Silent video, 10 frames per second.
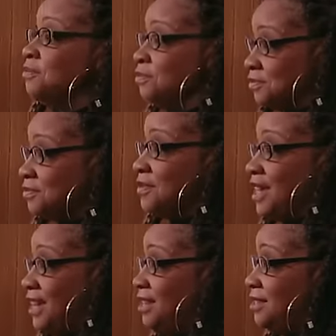begged
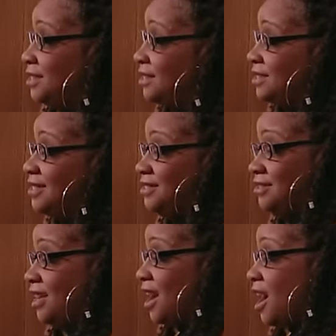you. Okay, fine.
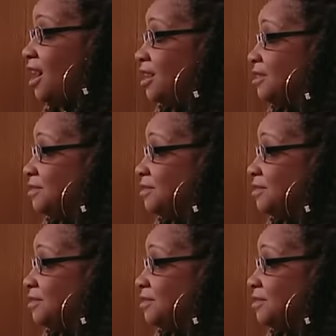Yeah. She had to